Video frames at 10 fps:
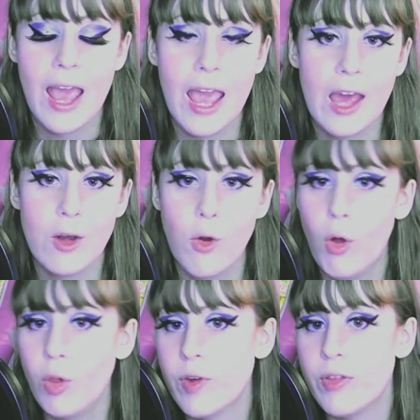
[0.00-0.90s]
and
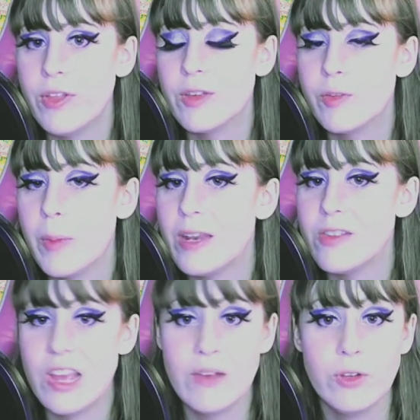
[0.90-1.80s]
all of our things made
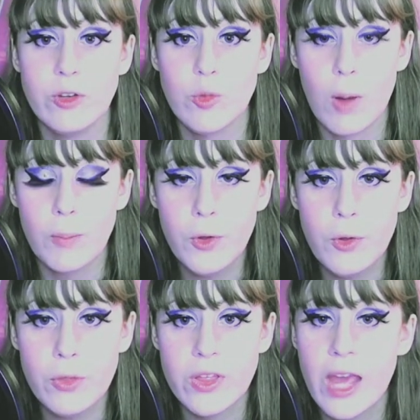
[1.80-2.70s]
it safely to our
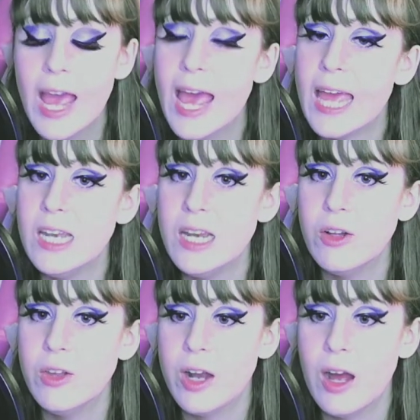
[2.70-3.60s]
booth, and
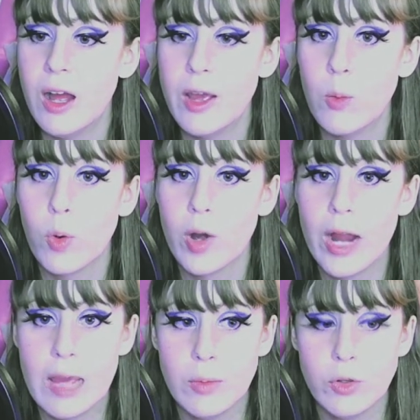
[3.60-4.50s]
Neal and I were
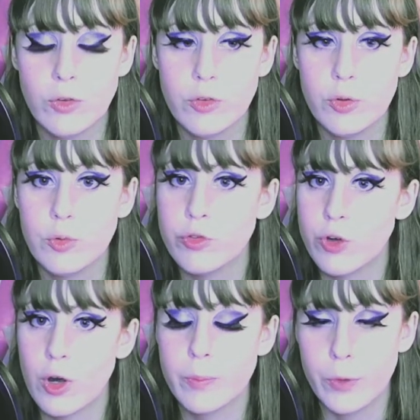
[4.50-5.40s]
able to
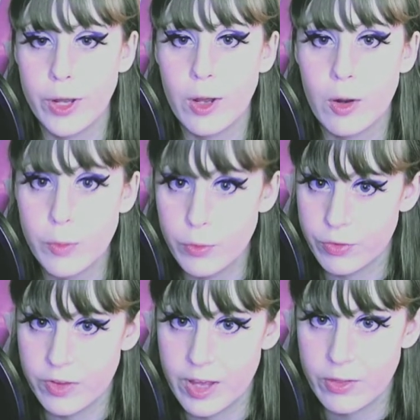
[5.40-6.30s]
start putting our
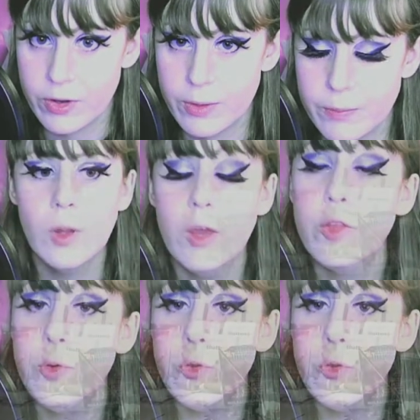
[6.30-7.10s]
booth together. The booth